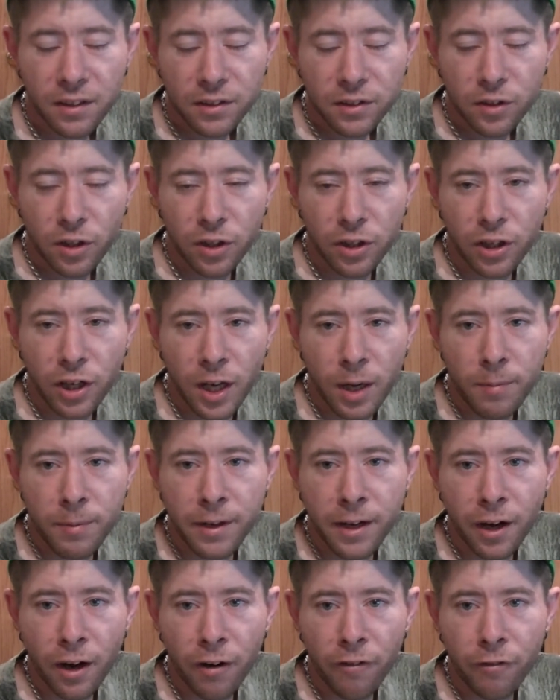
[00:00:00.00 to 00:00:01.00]
So you got to be
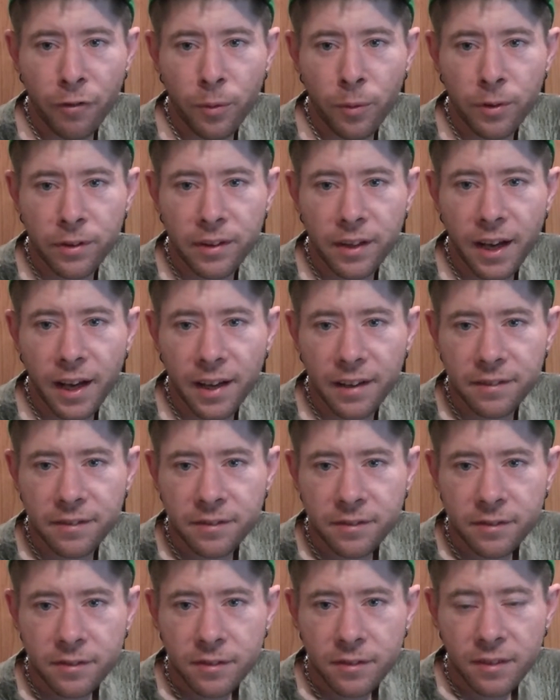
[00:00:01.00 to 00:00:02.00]
careful with that.
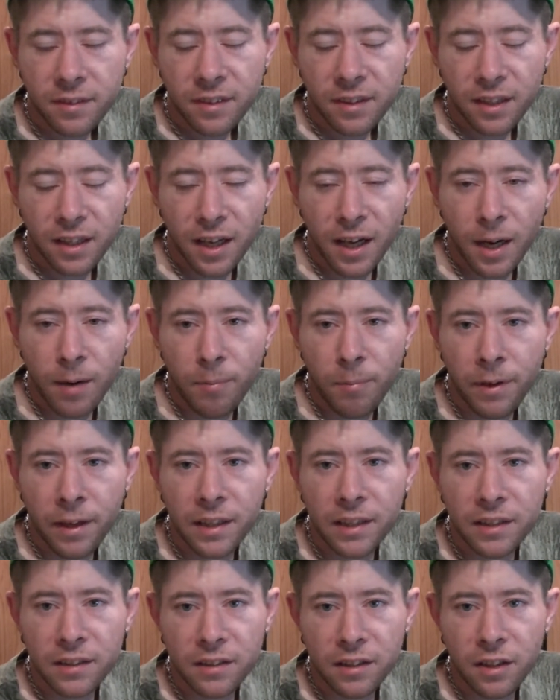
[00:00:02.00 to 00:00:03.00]
You got to
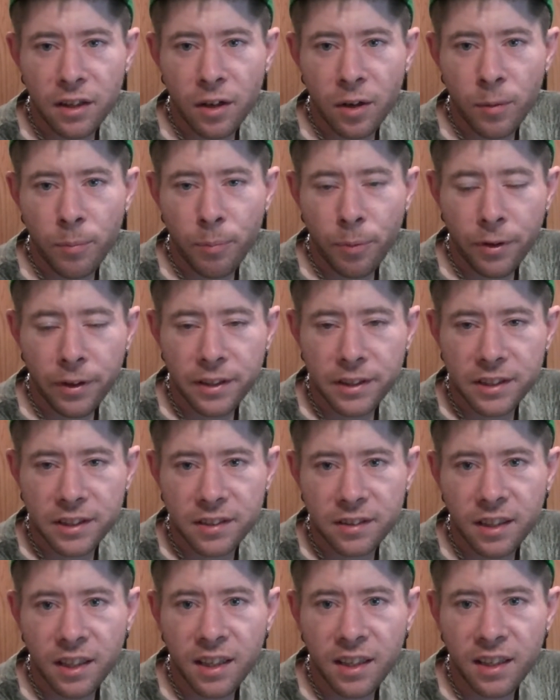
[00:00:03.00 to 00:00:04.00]
be, pretty
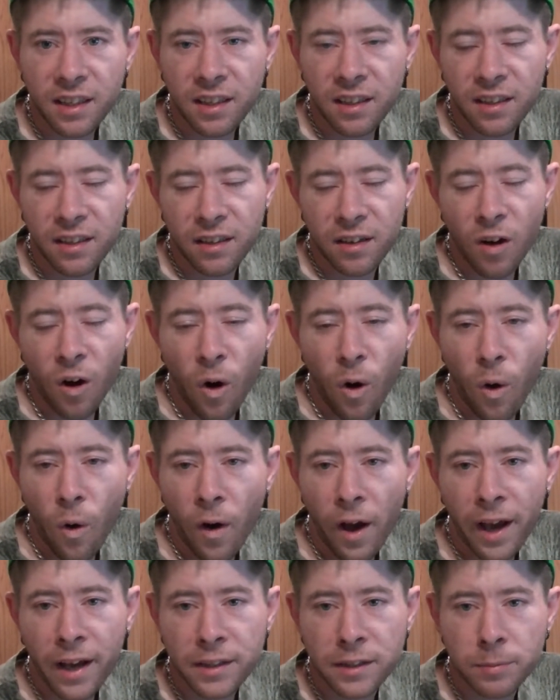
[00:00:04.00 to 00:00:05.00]
sneaky in
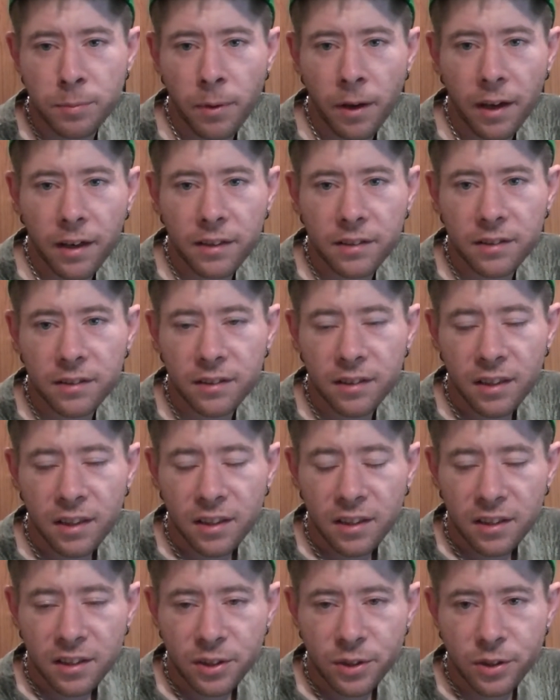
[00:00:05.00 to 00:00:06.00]
all aspects.
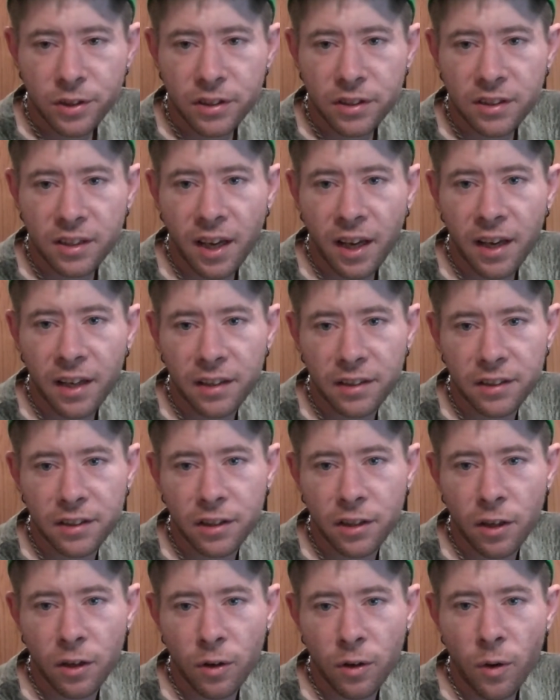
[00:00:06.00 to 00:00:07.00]
You just can't,
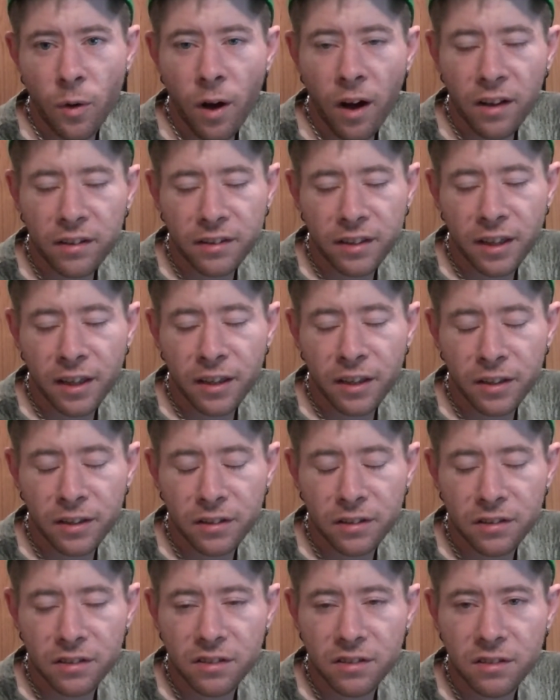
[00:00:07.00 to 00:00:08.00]
go out
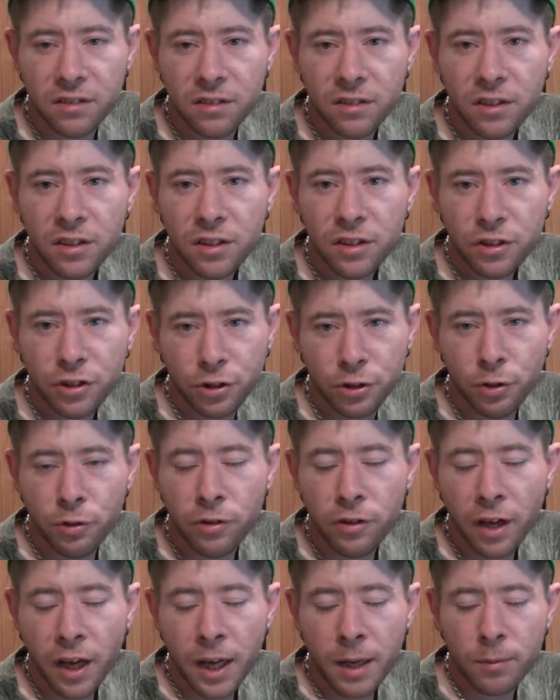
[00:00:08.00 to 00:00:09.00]
there and shoot
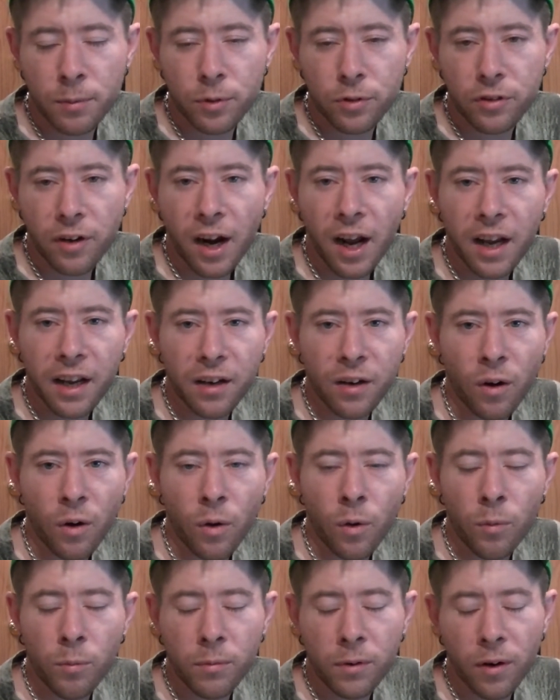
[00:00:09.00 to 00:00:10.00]
an animal, drag it
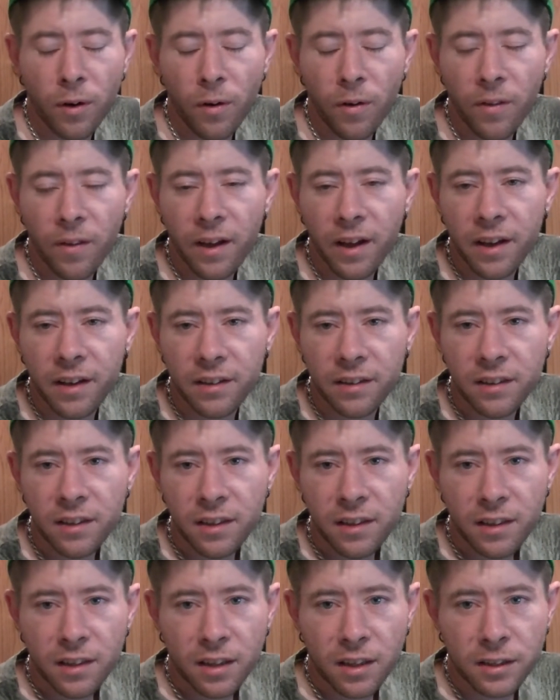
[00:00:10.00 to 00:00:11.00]
home and all that.
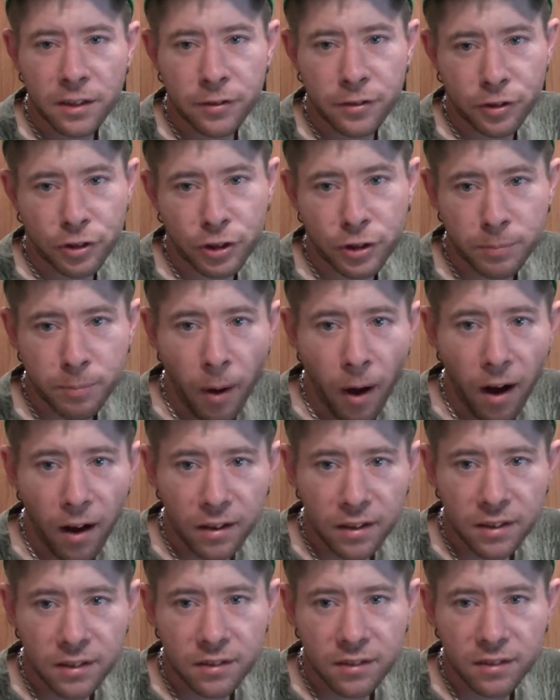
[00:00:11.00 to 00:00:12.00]
Because if you're
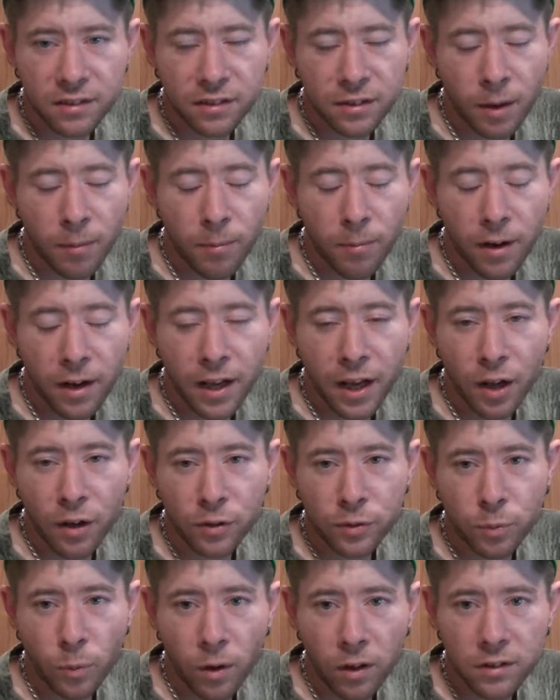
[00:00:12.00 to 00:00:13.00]
spotted and somebody
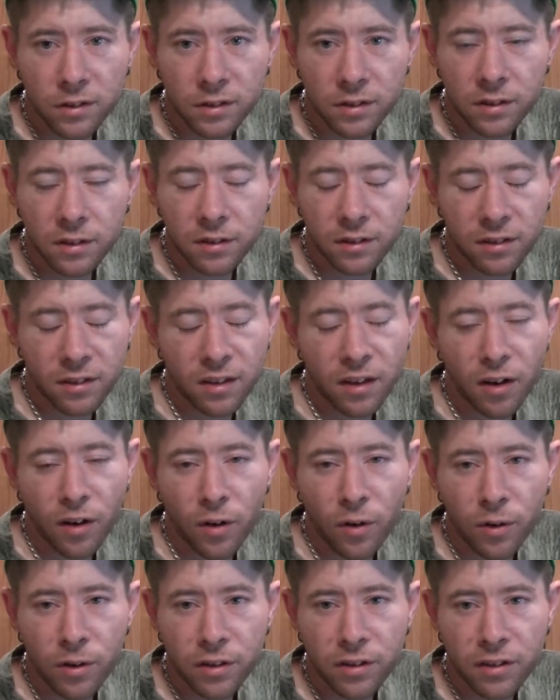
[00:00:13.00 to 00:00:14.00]
else wants it, they're
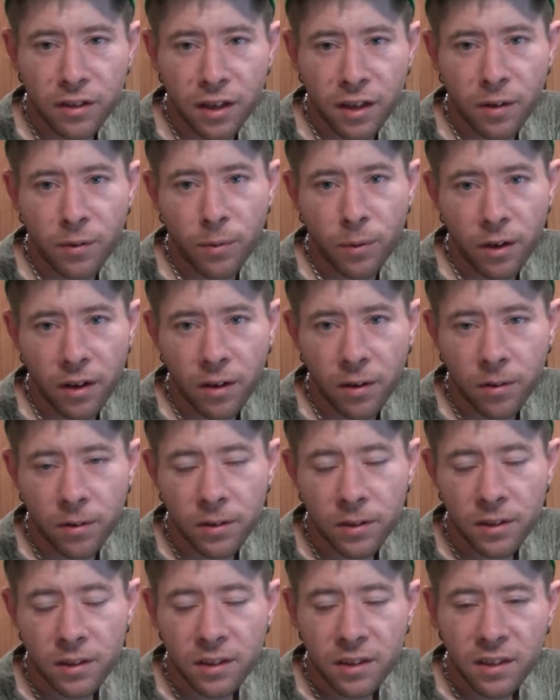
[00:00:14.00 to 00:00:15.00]
going to think, well,
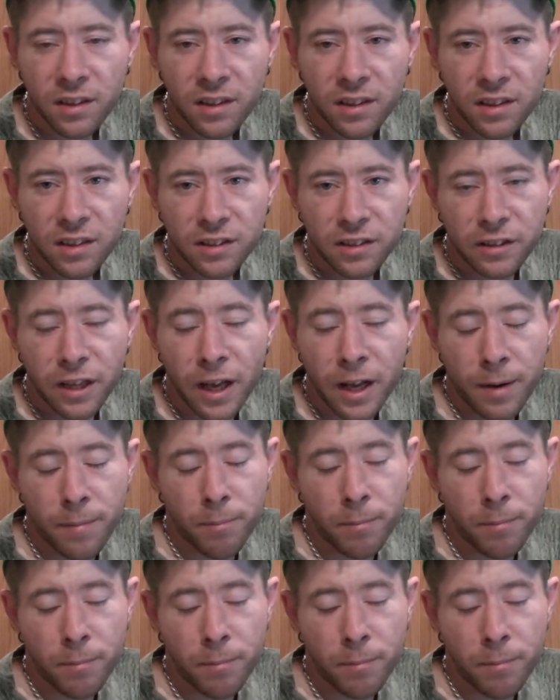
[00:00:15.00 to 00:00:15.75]
instead of